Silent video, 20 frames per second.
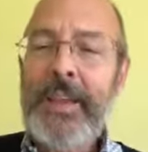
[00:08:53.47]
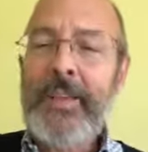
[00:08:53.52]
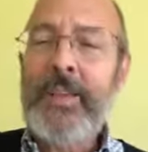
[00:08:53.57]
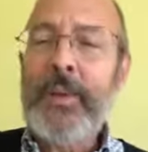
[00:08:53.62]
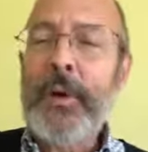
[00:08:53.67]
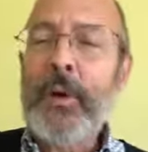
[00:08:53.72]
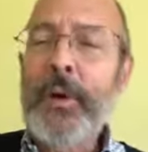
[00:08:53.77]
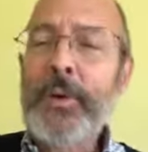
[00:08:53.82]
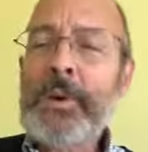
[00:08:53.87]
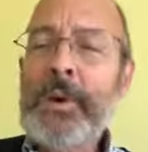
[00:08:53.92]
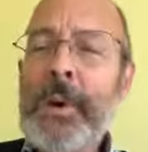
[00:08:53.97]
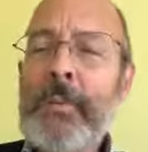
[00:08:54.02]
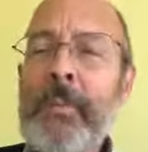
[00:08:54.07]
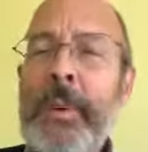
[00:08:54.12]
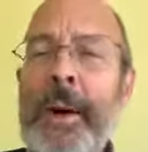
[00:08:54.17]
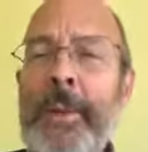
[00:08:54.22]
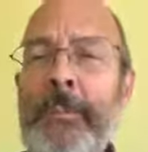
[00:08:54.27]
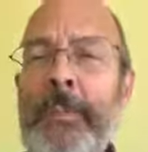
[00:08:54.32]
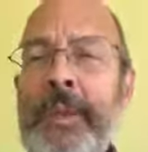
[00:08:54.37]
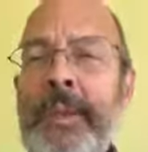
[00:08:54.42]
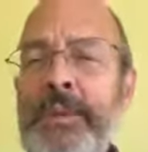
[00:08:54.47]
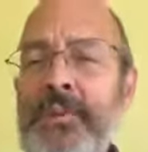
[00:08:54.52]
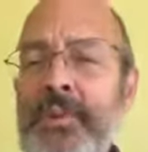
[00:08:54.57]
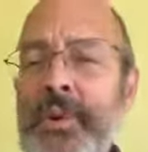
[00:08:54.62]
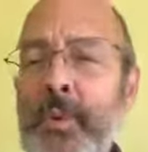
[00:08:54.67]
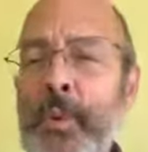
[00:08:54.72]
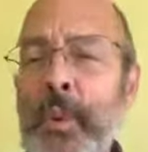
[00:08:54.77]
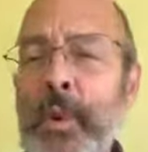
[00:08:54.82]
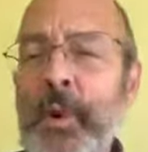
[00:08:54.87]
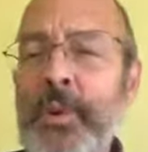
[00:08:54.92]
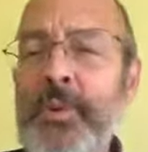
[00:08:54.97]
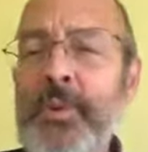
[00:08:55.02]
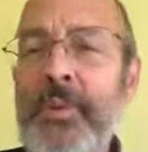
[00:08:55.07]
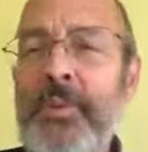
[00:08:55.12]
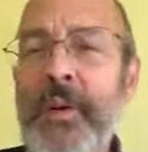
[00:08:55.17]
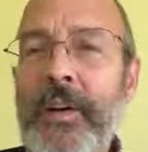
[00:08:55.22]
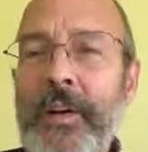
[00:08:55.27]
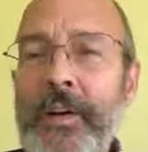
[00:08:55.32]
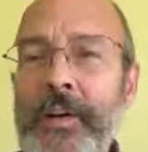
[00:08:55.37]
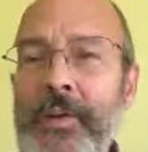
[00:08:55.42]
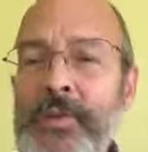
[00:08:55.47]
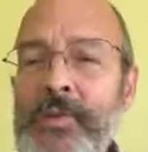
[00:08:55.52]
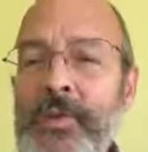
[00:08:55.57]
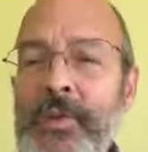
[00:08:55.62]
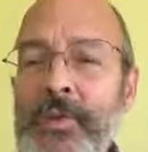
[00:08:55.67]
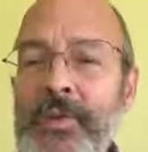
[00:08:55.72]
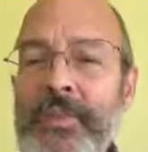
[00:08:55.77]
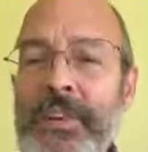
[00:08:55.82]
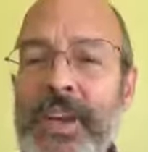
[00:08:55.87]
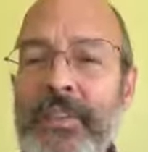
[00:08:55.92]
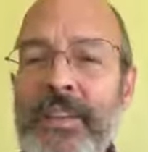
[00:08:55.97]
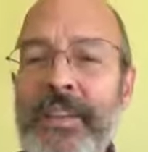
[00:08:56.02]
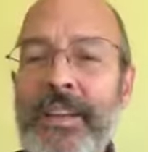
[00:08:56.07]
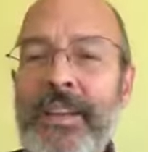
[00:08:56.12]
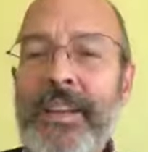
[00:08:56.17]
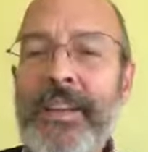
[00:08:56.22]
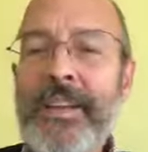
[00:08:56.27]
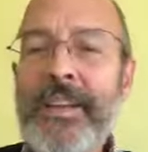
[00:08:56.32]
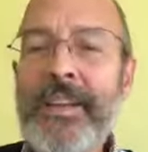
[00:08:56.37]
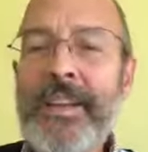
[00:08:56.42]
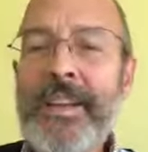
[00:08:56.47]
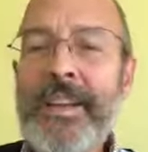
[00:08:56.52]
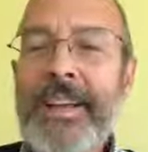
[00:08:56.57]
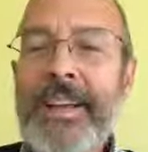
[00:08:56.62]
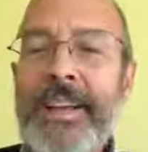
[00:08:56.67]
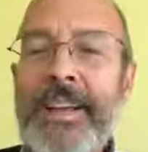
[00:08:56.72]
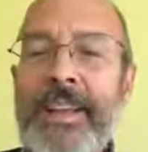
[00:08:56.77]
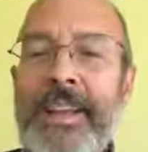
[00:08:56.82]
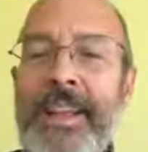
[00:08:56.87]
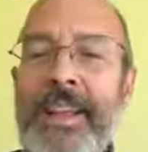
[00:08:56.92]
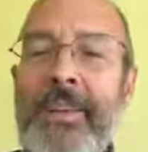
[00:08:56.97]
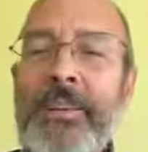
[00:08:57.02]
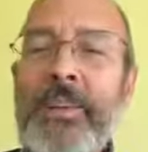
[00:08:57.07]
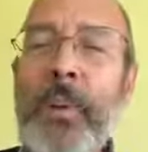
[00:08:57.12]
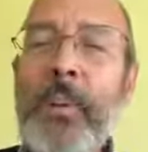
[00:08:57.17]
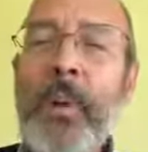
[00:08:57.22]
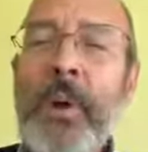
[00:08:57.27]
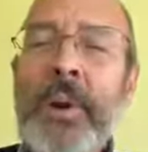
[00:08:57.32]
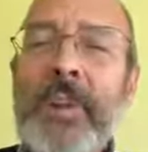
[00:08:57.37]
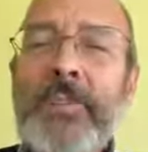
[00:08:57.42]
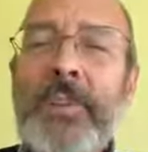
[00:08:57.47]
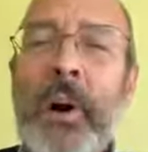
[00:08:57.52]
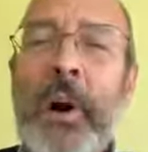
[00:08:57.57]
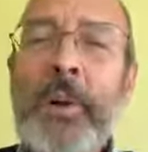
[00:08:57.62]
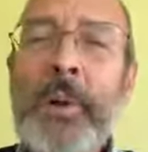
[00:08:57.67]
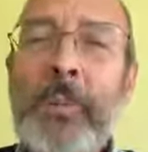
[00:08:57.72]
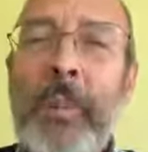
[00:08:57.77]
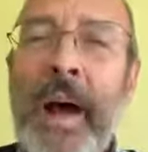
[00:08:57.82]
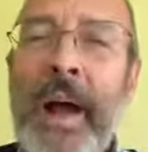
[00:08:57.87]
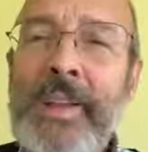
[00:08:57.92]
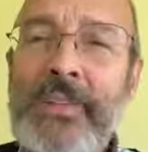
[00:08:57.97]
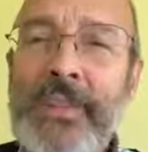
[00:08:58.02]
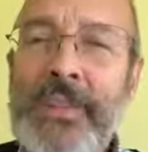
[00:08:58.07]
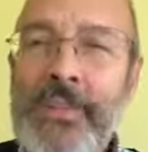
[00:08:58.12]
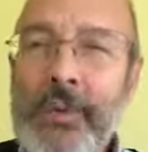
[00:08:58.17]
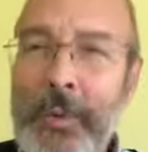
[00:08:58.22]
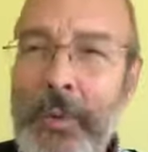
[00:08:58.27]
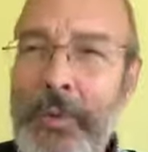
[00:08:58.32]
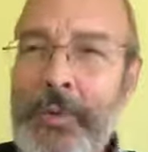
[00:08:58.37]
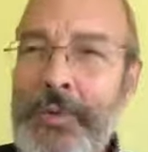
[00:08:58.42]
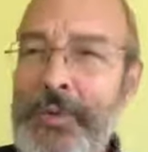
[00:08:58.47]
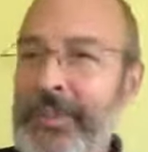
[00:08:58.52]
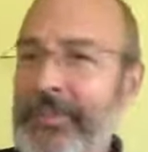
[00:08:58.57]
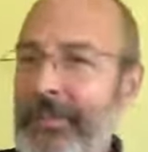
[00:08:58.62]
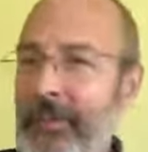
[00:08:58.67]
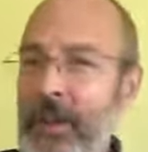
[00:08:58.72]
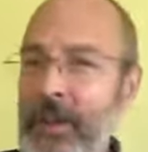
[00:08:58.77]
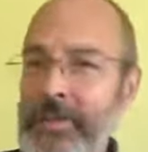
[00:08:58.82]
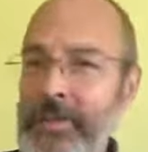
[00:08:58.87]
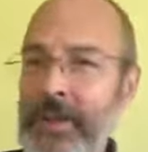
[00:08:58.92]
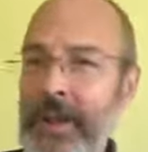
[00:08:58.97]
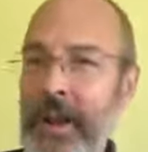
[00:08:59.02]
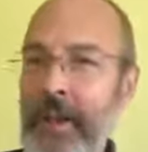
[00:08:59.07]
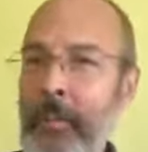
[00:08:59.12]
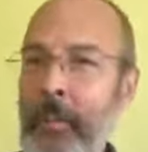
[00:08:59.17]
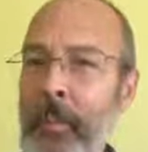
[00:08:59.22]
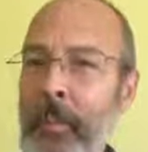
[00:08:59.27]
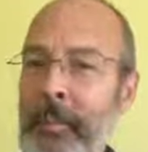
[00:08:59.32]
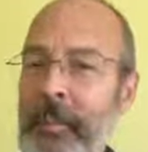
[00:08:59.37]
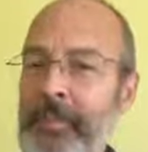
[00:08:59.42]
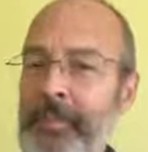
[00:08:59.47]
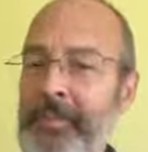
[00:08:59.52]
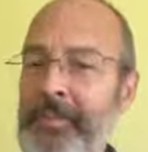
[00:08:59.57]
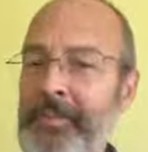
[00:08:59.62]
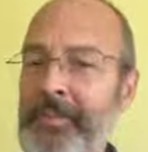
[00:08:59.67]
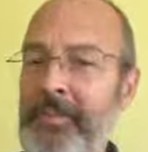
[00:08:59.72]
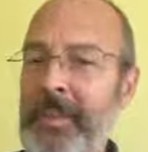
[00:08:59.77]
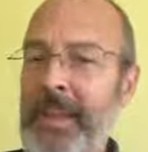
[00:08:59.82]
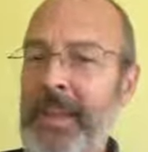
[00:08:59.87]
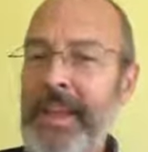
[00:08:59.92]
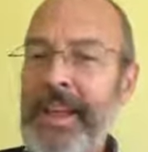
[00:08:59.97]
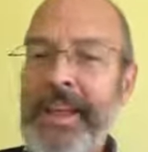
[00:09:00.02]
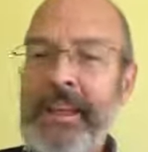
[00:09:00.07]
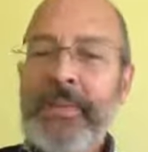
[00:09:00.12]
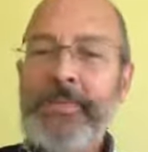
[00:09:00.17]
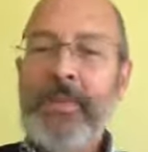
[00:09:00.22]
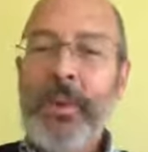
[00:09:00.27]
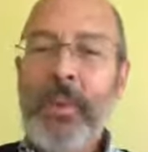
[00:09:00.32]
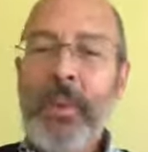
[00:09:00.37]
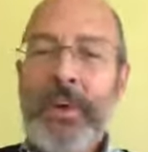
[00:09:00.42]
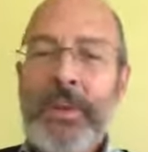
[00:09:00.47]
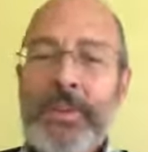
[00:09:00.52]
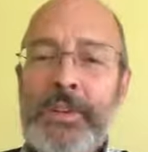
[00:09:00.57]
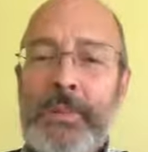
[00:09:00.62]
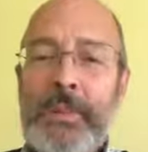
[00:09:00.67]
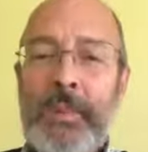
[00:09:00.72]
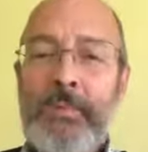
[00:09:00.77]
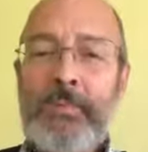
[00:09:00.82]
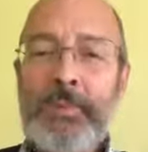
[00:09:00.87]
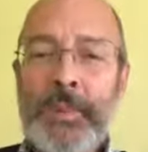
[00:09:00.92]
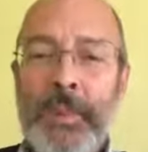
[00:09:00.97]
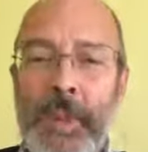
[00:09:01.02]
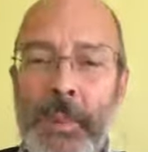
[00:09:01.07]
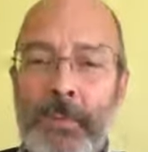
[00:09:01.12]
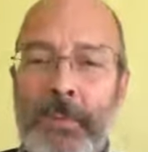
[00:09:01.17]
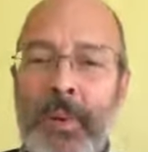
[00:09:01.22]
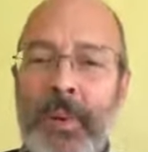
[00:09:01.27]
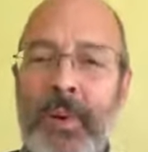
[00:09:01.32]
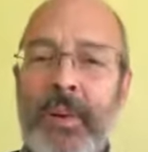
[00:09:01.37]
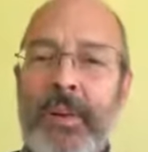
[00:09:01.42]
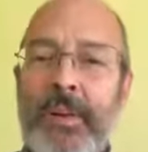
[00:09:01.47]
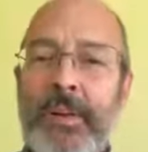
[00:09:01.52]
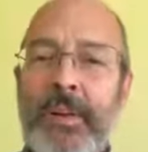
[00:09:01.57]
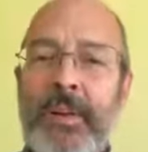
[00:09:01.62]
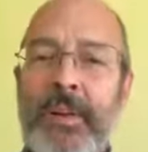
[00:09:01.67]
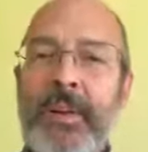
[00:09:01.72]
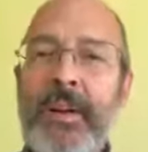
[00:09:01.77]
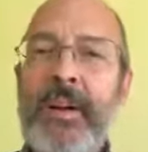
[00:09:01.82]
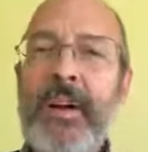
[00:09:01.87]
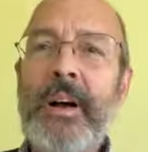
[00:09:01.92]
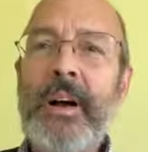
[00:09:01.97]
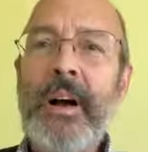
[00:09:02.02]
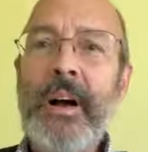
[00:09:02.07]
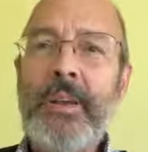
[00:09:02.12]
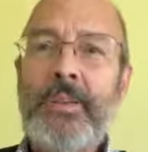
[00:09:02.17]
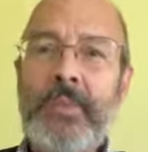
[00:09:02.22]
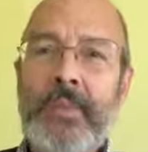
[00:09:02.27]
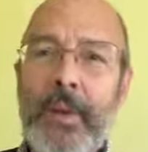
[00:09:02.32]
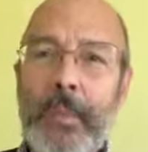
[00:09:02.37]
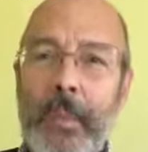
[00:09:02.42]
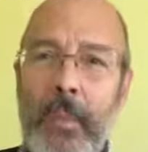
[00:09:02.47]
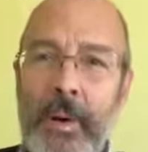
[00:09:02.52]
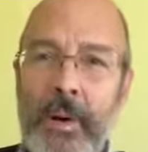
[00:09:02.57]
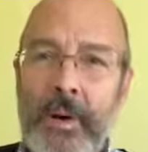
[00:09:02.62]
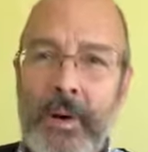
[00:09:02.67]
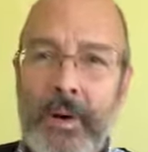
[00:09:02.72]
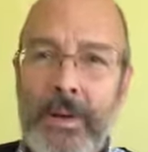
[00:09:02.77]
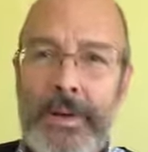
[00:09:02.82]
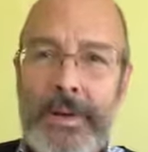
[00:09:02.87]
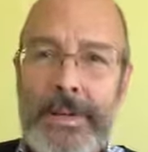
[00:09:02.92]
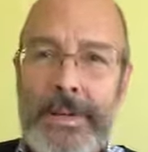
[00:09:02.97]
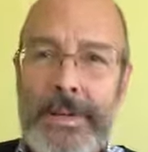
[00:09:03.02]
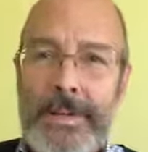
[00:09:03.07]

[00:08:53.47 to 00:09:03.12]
The old commandment is the word you've heard, 2:7. The word of God abides in you, 2:14. So we are to be people of the word.